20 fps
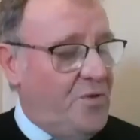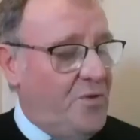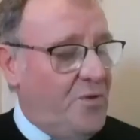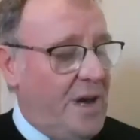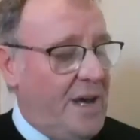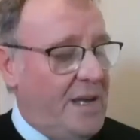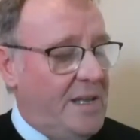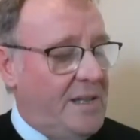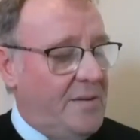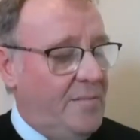
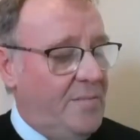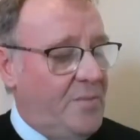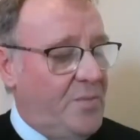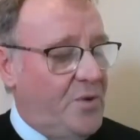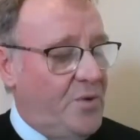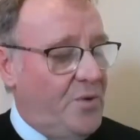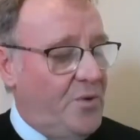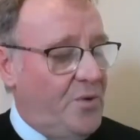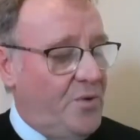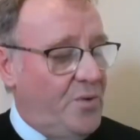to item
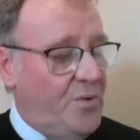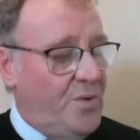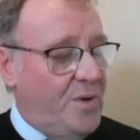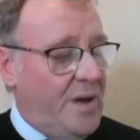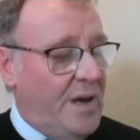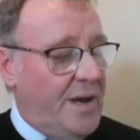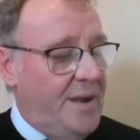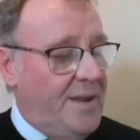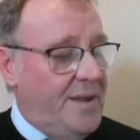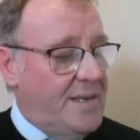two,
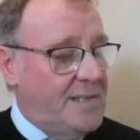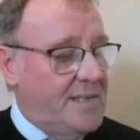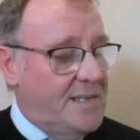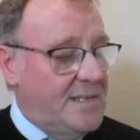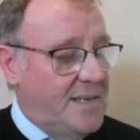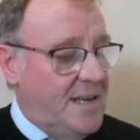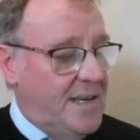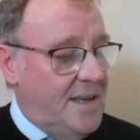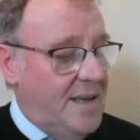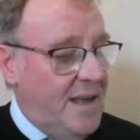and this
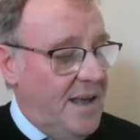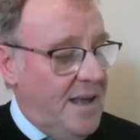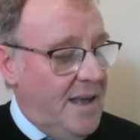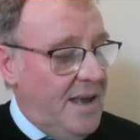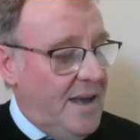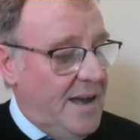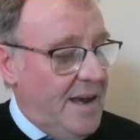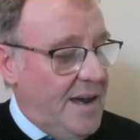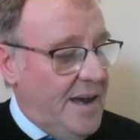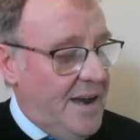is
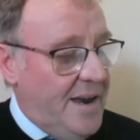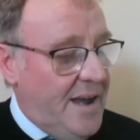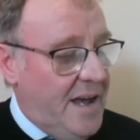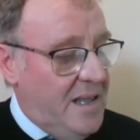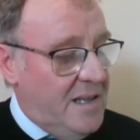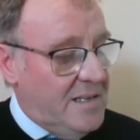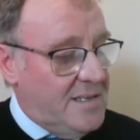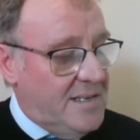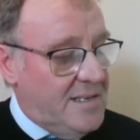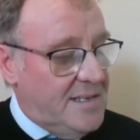
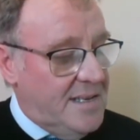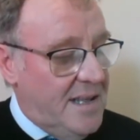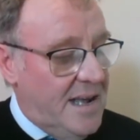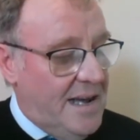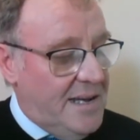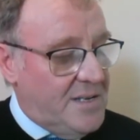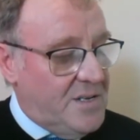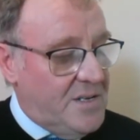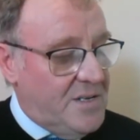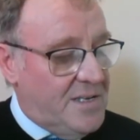analysis and
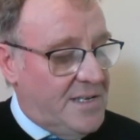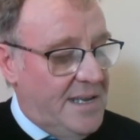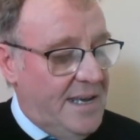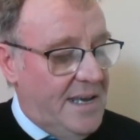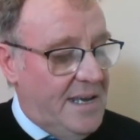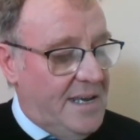actions